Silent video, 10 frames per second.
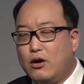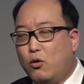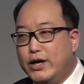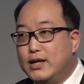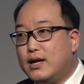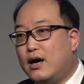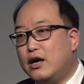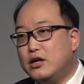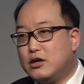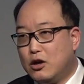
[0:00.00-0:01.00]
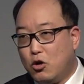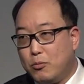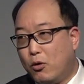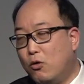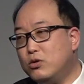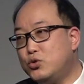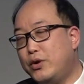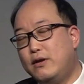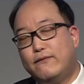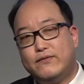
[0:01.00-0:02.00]
Okay, entire global,
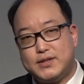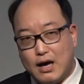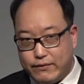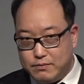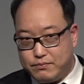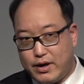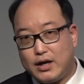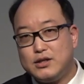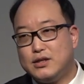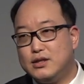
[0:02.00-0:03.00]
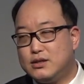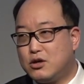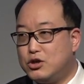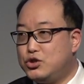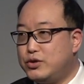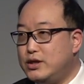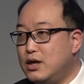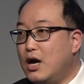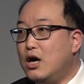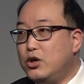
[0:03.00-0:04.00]
27 branches,
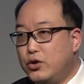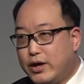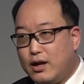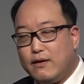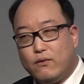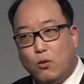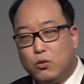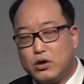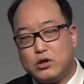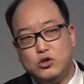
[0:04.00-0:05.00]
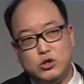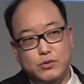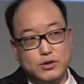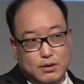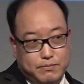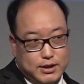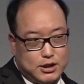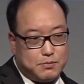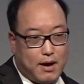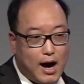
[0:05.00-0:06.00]
countries, you can have all the consumers and
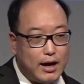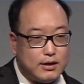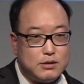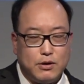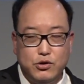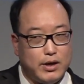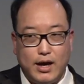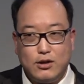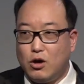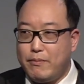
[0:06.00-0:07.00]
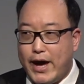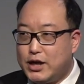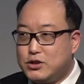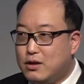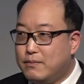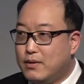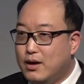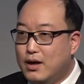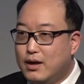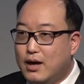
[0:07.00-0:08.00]
business partners, but you cannot manage them.